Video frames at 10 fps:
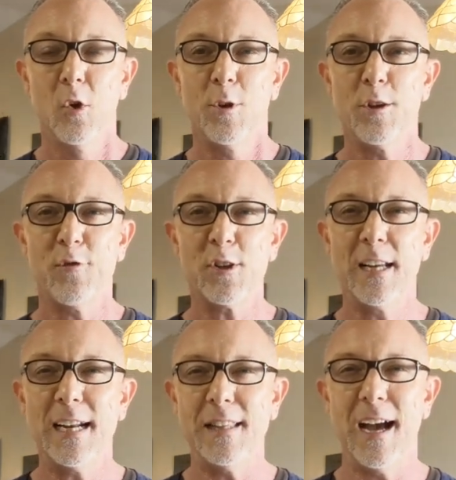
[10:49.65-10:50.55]
When you first
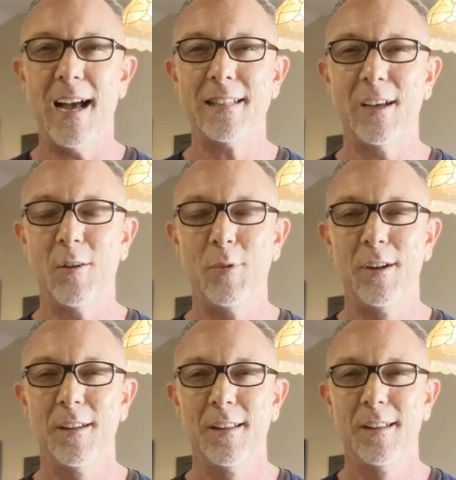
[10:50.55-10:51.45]
get in the hot tub,
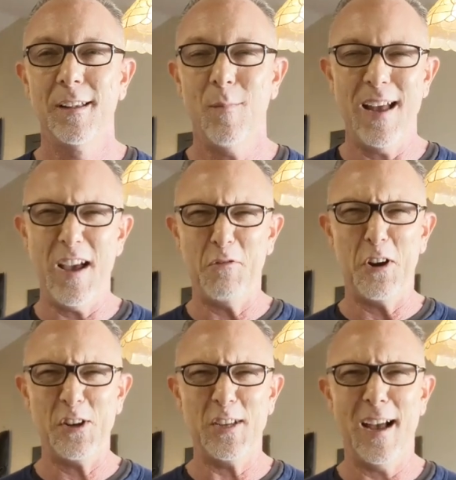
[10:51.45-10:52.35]
man, that
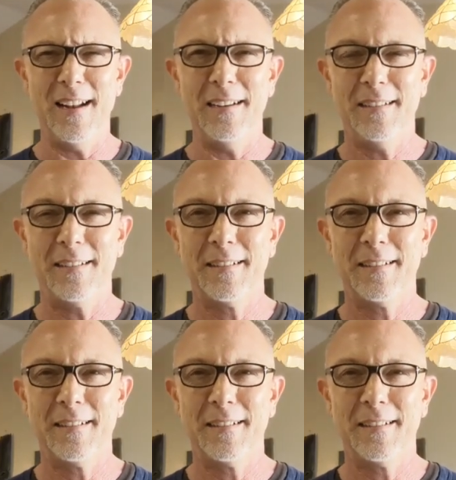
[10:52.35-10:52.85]
water's hot.